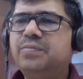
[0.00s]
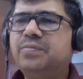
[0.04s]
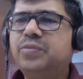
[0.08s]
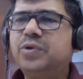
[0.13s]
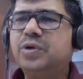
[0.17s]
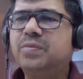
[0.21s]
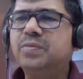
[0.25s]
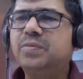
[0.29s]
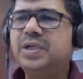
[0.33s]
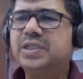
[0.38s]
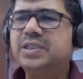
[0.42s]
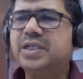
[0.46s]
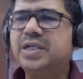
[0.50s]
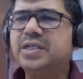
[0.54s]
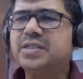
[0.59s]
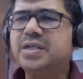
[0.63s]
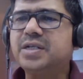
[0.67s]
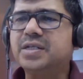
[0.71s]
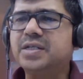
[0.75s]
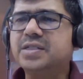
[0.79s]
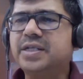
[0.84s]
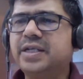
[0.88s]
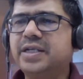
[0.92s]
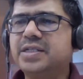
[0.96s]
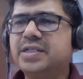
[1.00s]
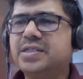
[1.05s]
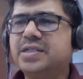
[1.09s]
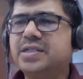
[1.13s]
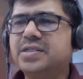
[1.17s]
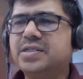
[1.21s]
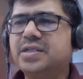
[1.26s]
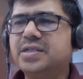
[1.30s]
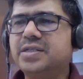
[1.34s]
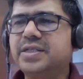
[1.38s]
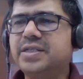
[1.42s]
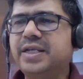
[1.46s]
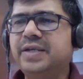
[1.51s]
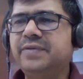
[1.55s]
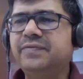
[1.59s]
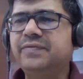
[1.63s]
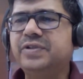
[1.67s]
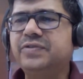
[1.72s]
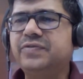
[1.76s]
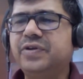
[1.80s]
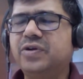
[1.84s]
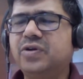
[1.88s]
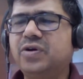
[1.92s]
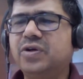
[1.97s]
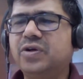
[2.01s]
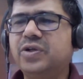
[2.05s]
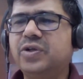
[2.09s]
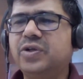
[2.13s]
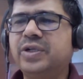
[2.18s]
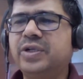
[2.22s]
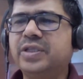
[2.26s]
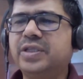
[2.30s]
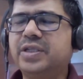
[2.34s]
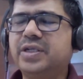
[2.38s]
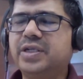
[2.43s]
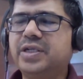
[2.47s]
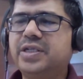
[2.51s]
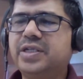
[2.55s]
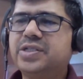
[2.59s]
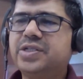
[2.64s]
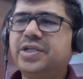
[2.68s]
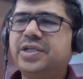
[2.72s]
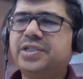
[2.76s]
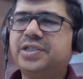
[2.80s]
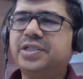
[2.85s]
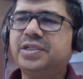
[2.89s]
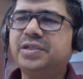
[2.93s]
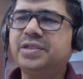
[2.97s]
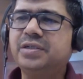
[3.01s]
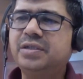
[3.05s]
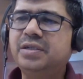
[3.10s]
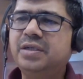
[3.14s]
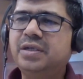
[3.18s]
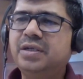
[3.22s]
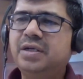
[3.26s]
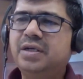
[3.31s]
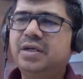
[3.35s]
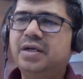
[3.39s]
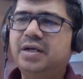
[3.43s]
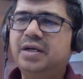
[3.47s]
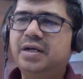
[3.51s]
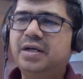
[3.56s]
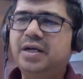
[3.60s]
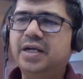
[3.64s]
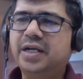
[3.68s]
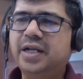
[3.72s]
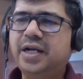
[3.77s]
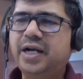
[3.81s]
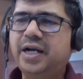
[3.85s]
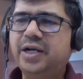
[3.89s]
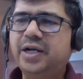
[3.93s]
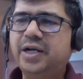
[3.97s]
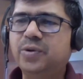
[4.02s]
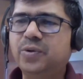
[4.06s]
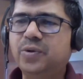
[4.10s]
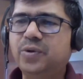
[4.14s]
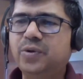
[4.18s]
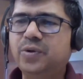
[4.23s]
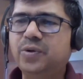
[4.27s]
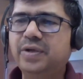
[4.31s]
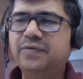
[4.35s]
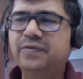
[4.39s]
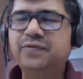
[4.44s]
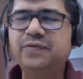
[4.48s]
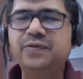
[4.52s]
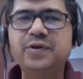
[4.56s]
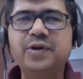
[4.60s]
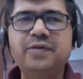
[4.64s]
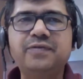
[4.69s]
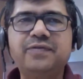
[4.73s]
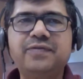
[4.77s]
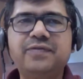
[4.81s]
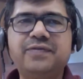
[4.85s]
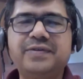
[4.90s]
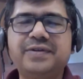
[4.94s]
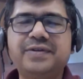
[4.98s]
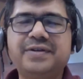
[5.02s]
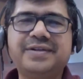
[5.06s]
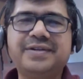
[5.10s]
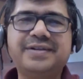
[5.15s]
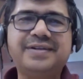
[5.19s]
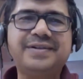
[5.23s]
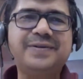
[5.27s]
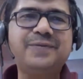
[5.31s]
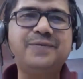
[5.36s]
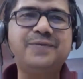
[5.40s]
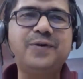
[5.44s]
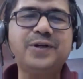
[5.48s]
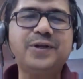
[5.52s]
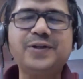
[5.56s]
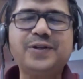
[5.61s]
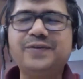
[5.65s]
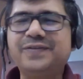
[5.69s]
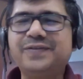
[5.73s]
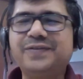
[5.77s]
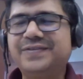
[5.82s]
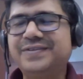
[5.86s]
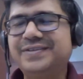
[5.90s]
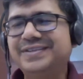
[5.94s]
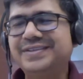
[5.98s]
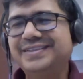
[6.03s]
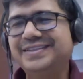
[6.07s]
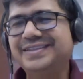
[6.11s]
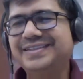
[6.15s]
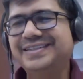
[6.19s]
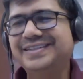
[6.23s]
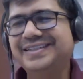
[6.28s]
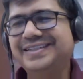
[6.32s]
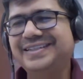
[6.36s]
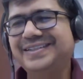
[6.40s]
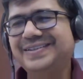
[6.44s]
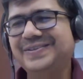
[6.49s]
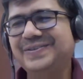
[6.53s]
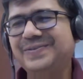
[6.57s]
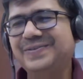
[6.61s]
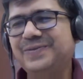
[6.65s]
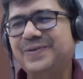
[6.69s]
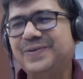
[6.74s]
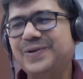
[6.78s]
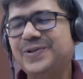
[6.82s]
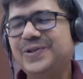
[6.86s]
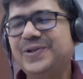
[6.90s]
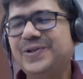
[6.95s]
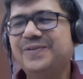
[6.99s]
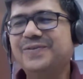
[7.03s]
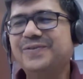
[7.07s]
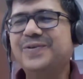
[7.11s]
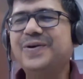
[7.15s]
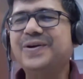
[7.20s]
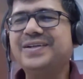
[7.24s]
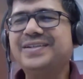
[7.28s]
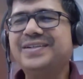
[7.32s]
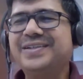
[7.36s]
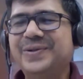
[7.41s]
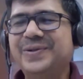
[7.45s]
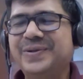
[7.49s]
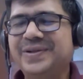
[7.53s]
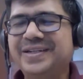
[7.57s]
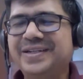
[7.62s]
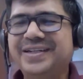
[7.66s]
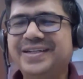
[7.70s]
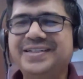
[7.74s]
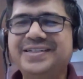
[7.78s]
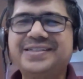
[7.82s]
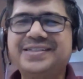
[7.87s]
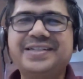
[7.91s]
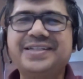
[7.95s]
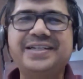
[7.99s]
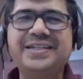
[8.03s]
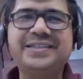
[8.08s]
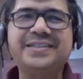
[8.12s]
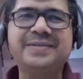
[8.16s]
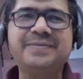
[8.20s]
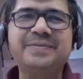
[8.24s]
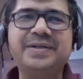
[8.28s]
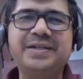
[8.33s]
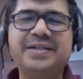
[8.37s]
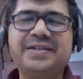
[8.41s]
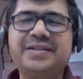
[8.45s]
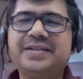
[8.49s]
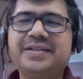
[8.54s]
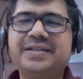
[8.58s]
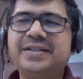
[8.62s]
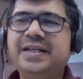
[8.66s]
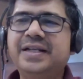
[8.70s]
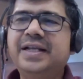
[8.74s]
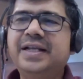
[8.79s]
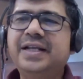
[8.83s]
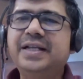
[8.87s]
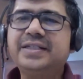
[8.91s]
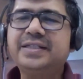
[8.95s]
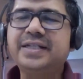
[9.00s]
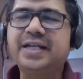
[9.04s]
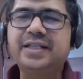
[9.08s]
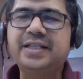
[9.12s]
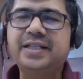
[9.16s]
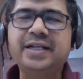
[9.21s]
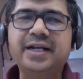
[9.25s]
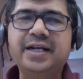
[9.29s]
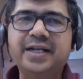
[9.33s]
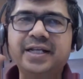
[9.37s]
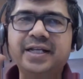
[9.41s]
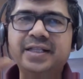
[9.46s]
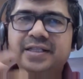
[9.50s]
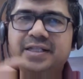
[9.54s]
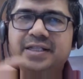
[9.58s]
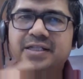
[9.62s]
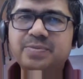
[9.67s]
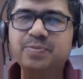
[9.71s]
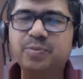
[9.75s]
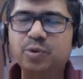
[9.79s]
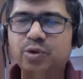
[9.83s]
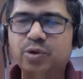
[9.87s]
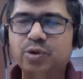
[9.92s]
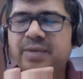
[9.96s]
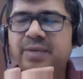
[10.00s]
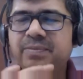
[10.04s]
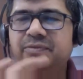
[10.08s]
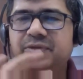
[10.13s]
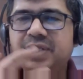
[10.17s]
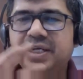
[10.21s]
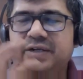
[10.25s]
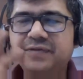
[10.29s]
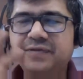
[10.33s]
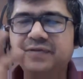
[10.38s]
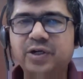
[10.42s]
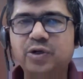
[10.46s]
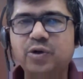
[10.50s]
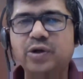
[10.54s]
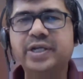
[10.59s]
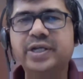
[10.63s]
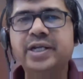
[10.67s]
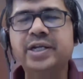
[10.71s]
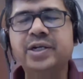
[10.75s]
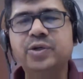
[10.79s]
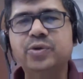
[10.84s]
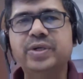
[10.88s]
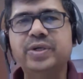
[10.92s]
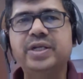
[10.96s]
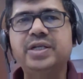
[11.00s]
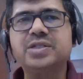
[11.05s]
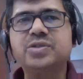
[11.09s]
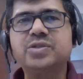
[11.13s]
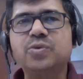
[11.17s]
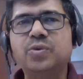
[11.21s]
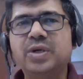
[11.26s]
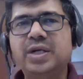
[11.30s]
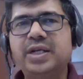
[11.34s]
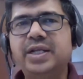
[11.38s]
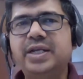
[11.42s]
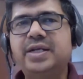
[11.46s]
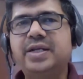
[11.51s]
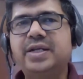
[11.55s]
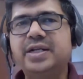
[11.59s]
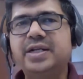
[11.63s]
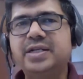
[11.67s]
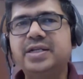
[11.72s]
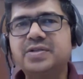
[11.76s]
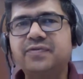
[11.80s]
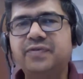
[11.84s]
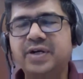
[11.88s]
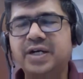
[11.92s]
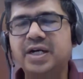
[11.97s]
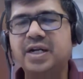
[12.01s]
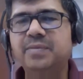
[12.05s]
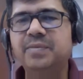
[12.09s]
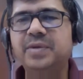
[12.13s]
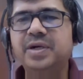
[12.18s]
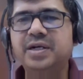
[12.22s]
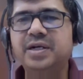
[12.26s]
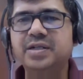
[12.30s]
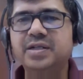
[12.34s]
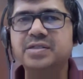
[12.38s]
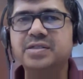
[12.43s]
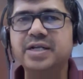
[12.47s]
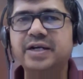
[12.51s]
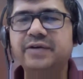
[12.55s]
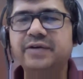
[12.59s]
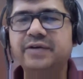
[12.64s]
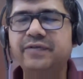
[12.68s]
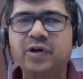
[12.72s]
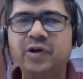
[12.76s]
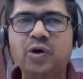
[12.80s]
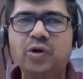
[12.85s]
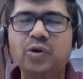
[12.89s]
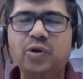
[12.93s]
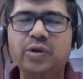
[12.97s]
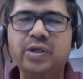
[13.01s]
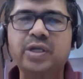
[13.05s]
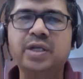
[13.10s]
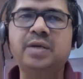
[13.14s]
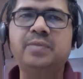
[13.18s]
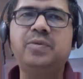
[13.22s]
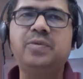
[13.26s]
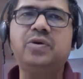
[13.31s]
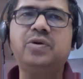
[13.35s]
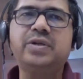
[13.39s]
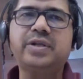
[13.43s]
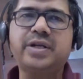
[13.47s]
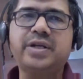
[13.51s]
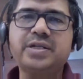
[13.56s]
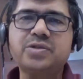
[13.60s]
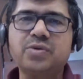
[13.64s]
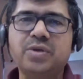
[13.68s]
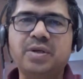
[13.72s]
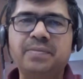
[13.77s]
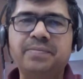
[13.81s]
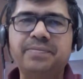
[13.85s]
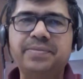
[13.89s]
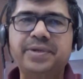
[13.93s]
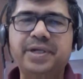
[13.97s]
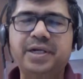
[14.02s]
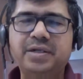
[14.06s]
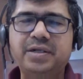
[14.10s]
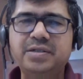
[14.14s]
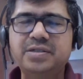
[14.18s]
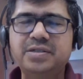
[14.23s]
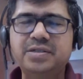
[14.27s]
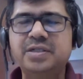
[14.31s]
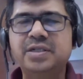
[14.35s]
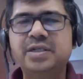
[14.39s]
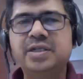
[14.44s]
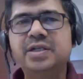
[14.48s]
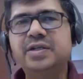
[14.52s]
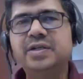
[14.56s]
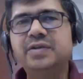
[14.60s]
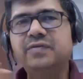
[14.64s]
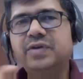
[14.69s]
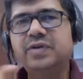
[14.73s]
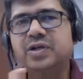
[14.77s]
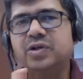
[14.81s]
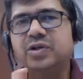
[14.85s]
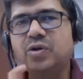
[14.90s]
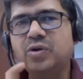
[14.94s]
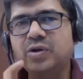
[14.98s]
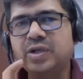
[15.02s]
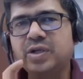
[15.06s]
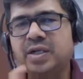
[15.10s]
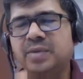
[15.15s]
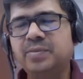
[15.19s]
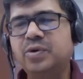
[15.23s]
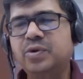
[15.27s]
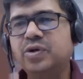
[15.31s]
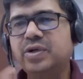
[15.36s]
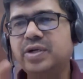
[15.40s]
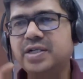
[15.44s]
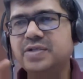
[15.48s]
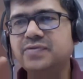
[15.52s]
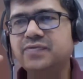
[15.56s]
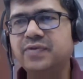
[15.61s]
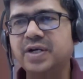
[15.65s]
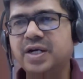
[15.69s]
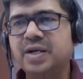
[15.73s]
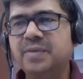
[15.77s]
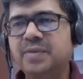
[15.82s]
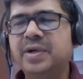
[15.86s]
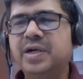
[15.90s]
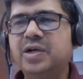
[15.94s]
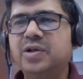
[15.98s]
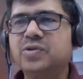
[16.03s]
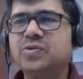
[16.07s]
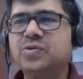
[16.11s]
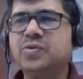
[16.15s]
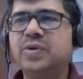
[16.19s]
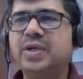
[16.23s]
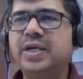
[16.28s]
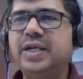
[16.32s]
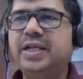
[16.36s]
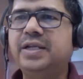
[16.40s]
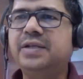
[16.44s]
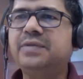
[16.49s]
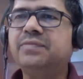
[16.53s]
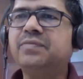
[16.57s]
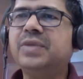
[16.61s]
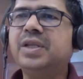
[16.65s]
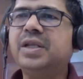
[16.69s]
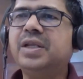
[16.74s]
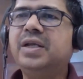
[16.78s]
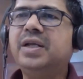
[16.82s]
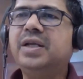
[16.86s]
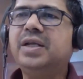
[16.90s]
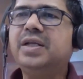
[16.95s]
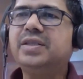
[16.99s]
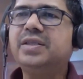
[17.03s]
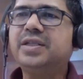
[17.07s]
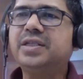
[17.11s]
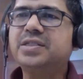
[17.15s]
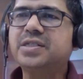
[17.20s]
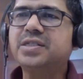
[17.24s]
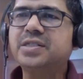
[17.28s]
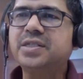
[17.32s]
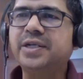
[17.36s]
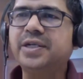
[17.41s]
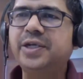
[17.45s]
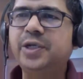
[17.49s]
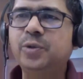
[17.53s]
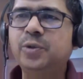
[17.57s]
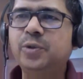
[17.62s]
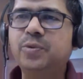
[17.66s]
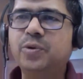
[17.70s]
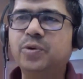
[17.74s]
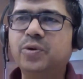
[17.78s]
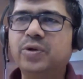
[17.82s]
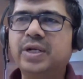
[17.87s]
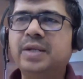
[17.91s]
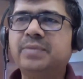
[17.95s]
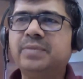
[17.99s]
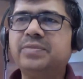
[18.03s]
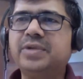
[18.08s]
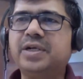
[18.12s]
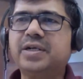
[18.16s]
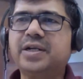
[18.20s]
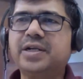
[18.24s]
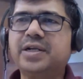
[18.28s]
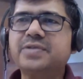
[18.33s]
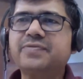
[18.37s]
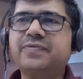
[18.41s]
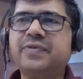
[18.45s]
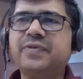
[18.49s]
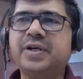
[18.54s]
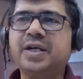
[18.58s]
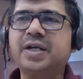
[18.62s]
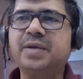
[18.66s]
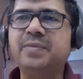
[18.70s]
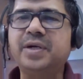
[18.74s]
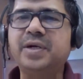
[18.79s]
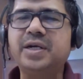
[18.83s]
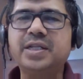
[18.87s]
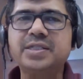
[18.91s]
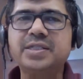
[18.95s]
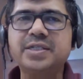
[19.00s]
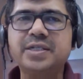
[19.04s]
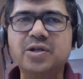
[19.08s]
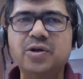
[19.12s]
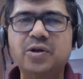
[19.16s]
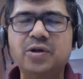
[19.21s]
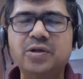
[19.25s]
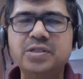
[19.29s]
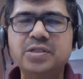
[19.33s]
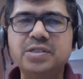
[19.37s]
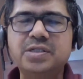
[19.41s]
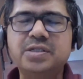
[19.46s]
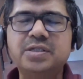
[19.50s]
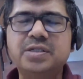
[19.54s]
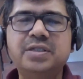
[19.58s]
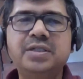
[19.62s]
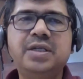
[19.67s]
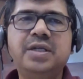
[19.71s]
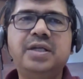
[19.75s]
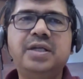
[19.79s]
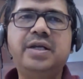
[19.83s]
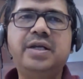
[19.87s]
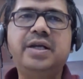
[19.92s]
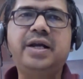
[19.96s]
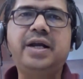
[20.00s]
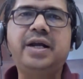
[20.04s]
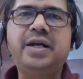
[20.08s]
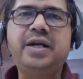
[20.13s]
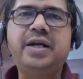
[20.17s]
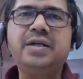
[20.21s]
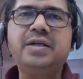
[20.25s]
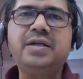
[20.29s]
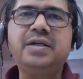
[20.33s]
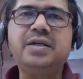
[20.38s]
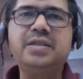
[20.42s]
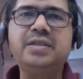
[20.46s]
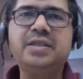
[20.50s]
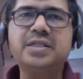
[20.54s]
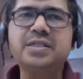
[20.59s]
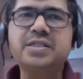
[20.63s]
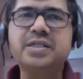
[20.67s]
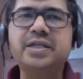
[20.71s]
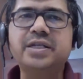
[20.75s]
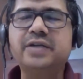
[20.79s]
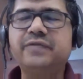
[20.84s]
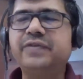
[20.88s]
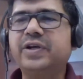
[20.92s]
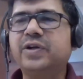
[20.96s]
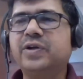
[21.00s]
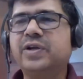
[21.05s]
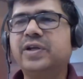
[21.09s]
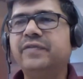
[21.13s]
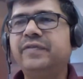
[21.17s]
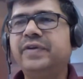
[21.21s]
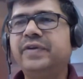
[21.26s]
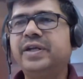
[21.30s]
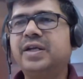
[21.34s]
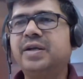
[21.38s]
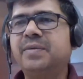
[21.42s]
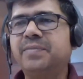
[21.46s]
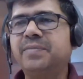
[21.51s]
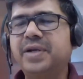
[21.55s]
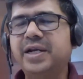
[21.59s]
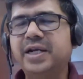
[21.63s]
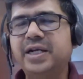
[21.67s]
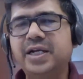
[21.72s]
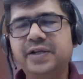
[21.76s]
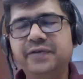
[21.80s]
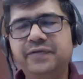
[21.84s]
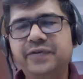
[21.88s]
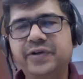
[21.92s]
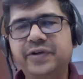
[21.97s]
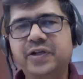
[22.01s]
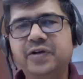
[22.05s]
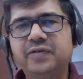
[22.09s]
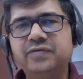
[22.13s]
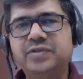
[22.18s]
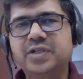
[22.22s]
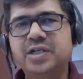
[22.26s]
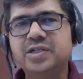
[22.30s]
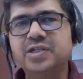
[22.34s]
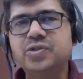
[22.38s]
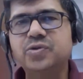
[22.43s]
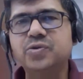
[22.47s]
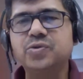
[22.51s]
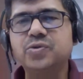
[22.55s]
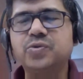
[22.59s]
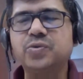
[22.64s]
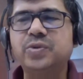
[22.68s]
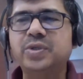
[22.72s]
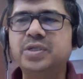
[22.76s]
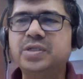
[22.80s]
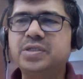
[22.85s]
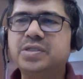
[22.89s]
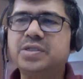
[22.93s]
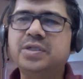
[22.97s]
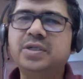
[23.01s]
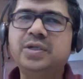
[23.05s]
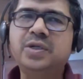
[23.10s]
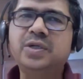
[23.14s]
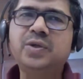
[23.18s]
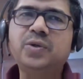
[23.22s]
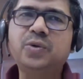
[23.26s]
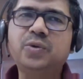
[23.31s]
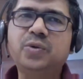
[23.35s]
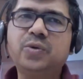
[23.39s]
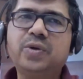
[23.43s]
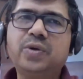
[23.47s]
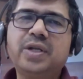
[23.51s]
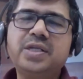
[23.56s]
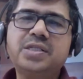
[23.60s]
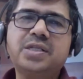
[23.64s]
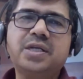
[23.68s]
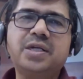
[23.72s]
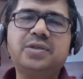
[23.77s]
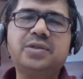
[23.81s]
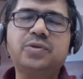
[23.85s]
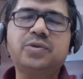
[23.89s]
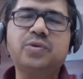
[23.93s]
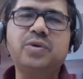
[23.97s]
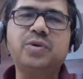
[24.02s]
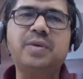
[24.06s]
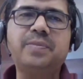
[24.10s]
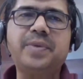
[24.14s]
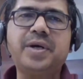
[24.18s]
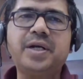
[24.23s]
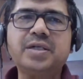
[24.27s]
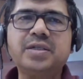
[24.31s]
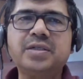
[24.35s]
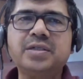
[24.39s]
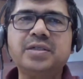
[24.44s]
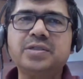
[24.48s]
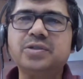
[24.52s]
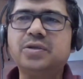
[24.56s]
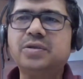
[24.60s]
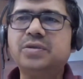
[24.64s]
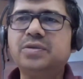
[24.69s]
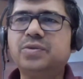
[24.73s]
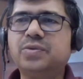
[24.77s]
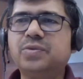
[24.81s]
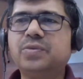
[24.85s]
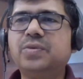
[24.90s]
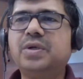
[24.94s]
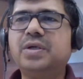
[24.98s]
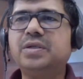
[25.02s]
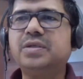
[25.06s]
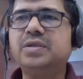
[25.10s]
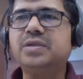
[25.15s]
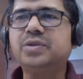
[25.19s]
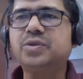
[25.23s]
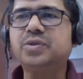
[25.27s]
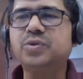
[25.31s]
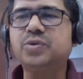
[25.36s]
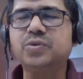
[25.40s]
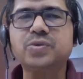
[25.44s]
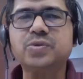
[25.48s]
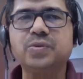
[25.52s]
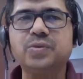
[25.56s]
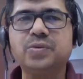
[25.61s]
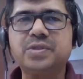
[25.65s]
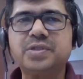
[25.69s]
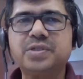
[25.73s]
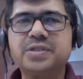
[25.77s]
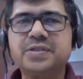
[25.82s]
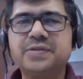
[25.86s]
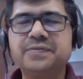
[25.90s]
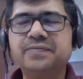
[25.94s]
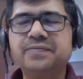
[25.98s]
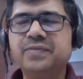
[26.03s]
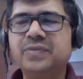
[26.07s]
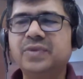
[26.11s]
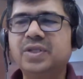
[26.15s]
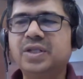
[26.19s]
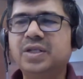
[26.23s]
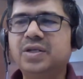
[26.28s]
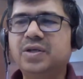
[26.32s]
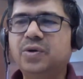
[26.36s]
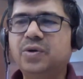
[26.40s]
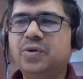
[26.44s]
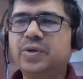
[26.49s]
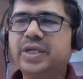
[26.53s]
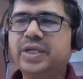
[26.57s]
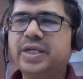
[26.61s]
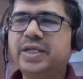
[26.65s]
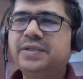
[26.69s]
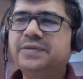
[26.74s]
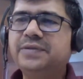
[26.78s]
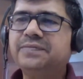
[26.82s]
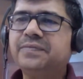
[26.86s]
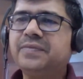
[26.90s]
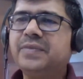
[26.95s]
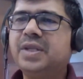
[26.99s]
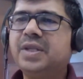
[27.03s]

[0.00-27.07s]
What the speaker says: Purbasha is asking, is this the same which we got during the registration? Again, I don't know if you have what you have got during registration, but see, I think again this program that we're talking today is only CREST fundamentals, right? We're not talking about CREST Olympiads. We're talking about CREST fundamentals only. This is a new program that CREST fundamentals has launched, and this year we are giving completely free of charge to students who register through our partners or through schools. Okay.